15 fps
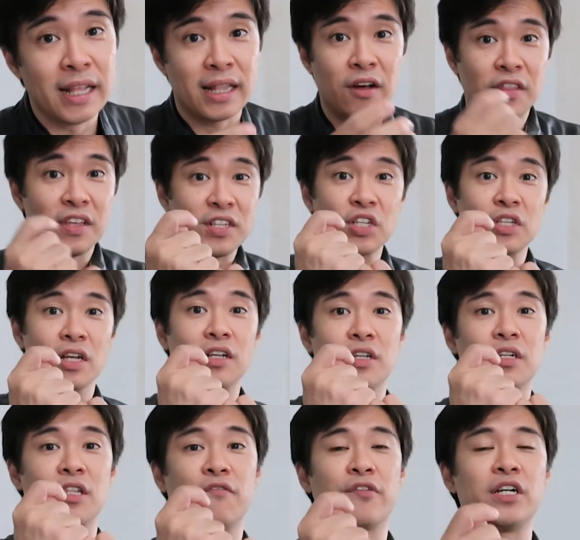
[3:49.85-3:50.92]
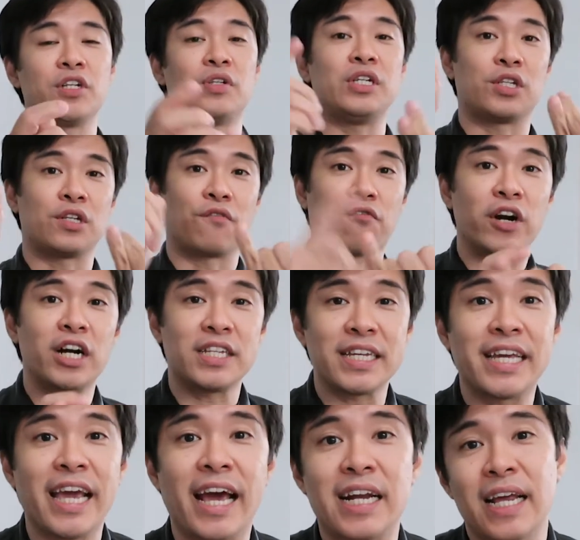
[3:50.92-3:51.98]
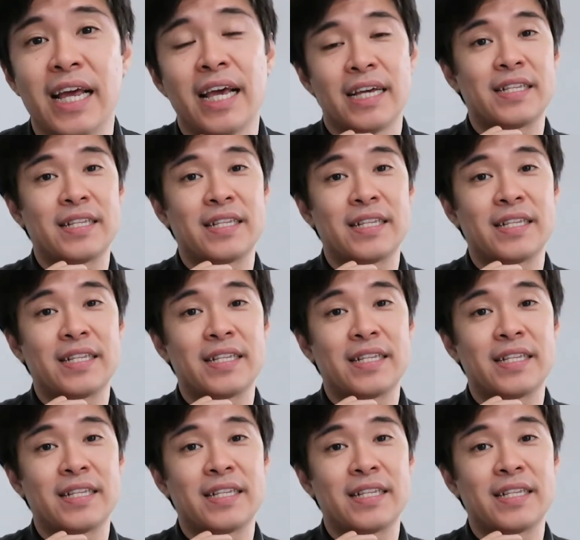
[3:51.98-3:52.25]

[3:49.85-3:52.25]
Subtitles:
Now, this is under the first reason. First, again,